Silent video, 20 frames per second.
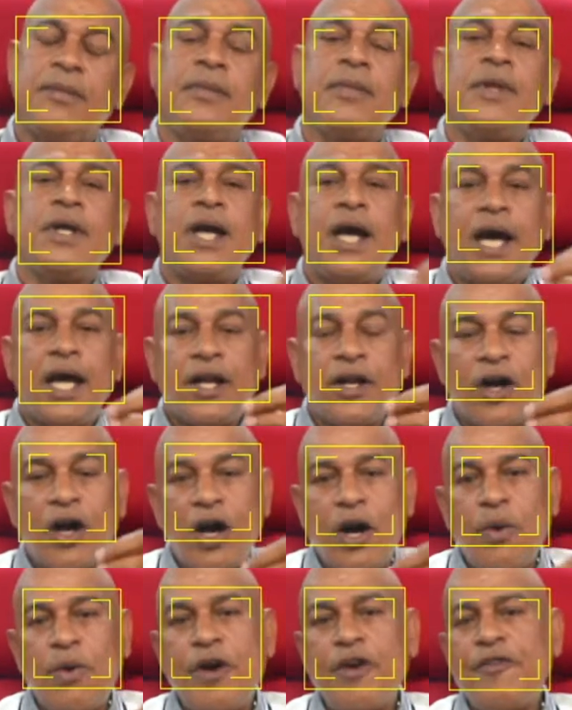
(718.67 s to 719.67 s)
and
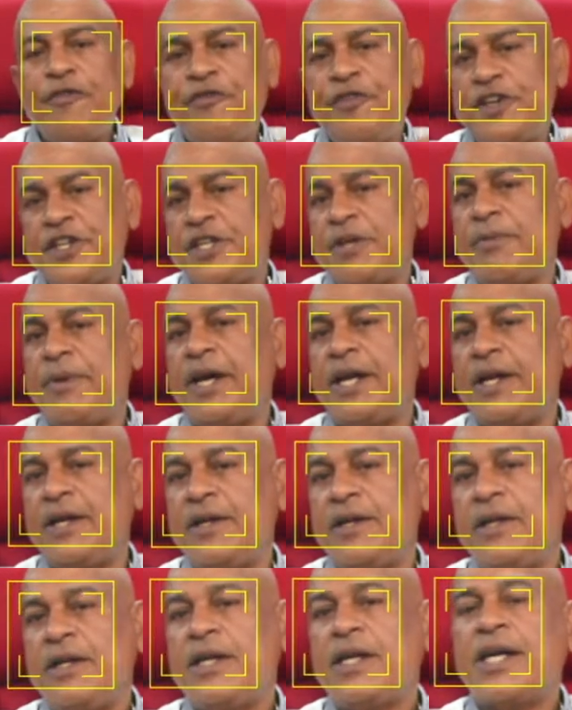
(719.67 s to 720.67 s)
our fishermen
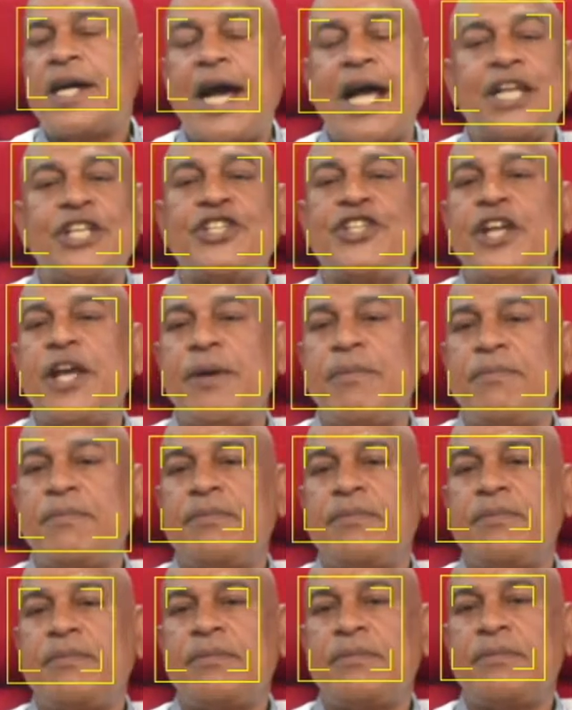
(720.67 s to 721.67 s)
catch them
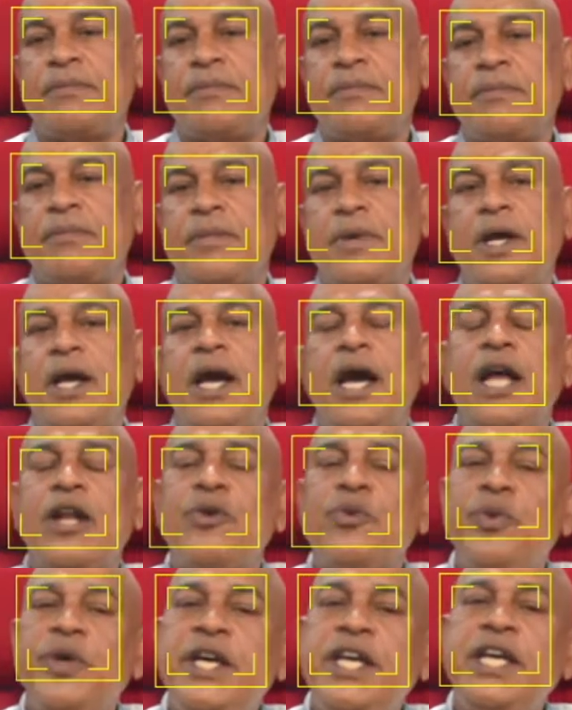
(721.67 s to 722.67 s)
and
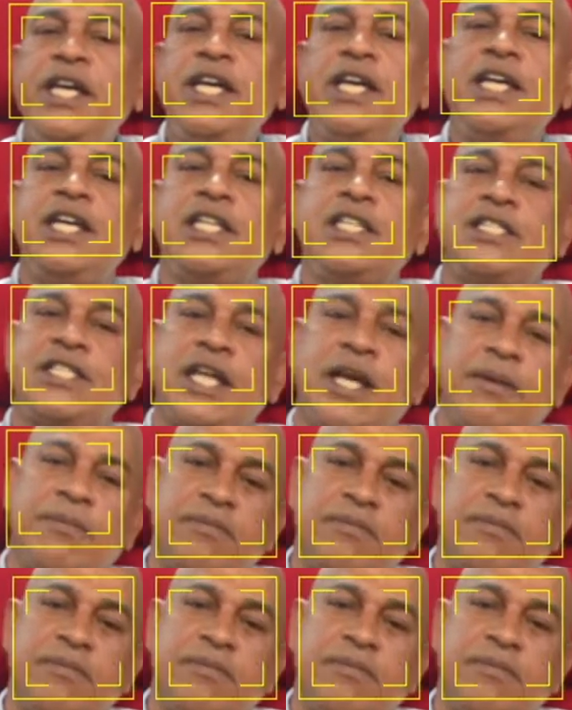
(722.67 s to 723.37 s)
we eat them.